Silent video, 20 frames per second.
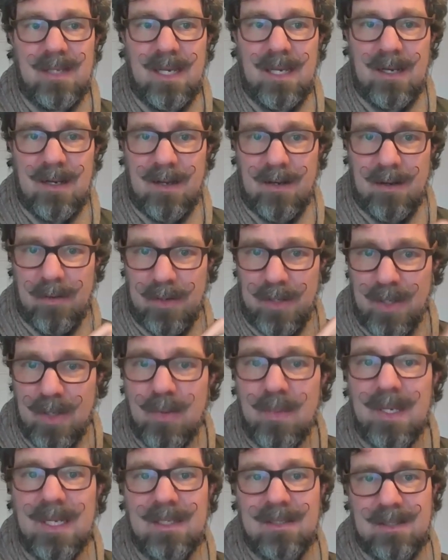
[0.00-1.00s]
in our
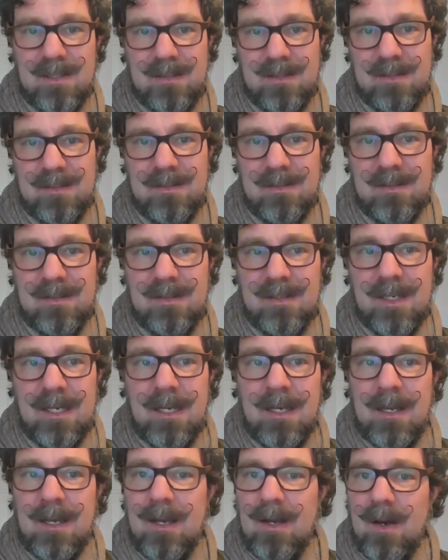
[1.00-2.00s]
human existence
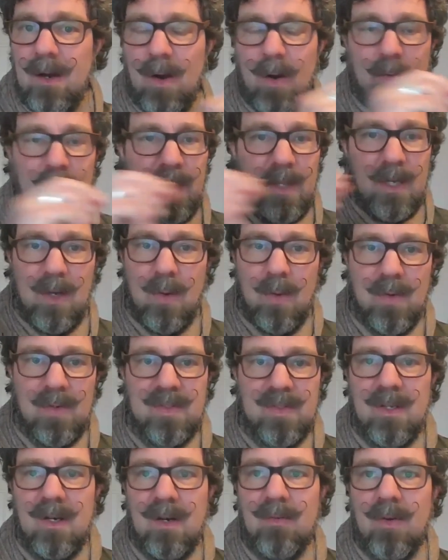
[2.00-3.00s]
over the
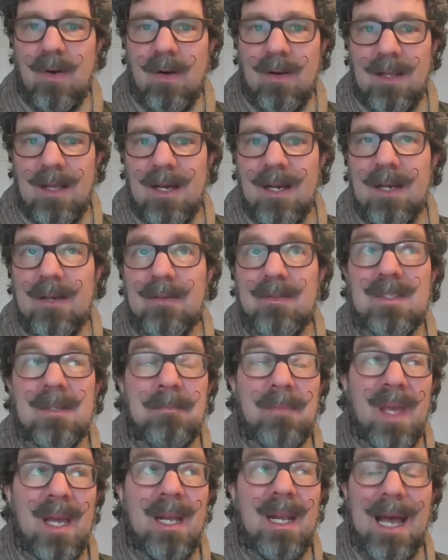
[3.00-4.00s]
course of our lives,
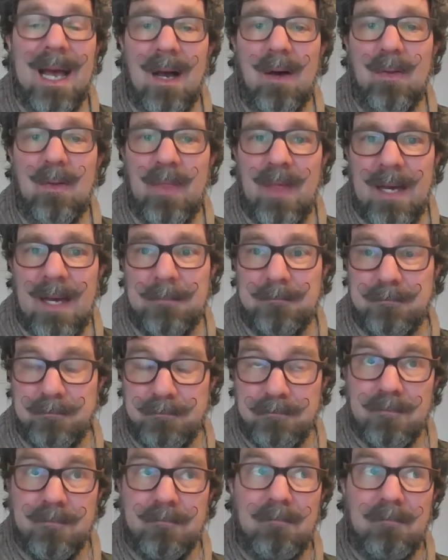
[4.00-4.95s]
and how that